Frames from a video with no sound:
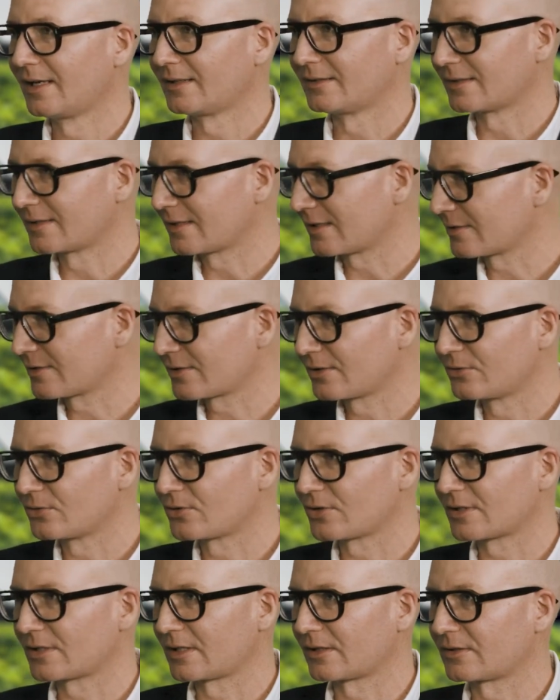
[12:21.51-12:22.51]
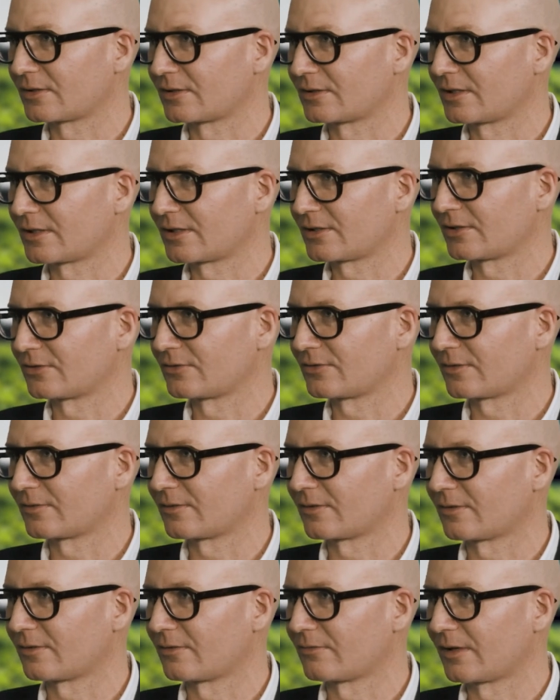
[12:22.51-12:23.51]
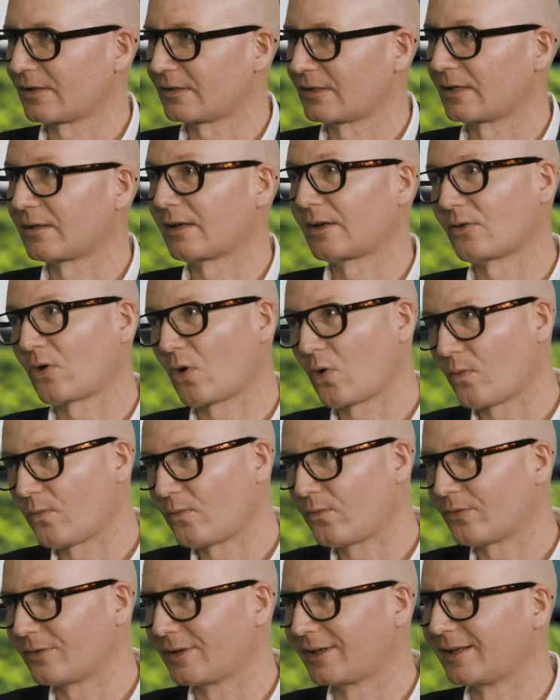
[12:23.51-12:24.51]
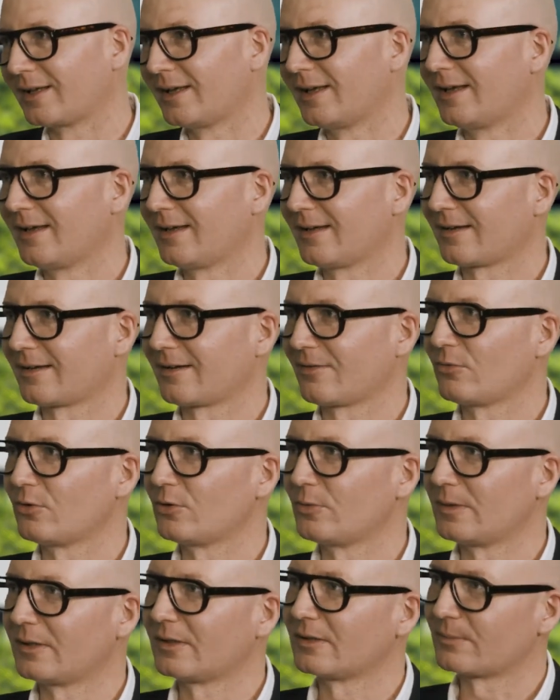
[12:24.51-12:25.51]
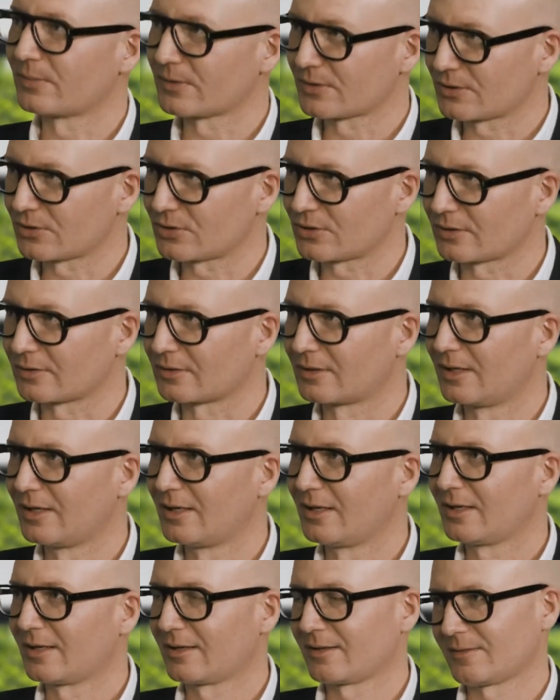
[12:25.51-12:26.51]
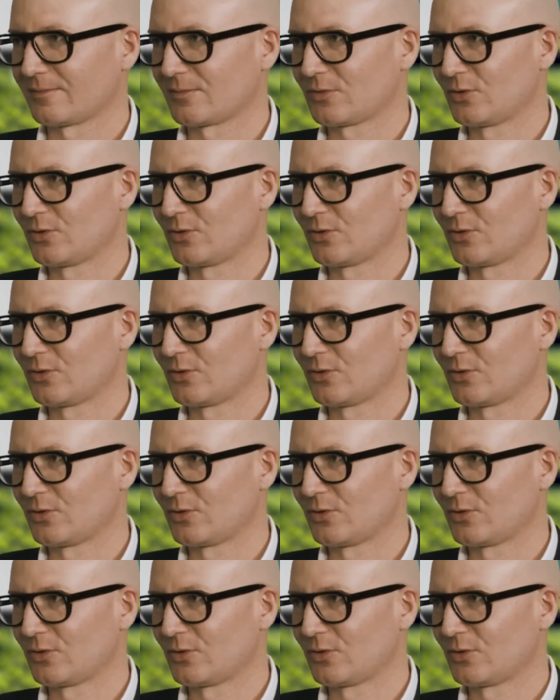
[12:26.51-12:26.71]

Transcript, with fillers: These are solutions that are tested uh, right now and hopefully uh, will be in a position uh,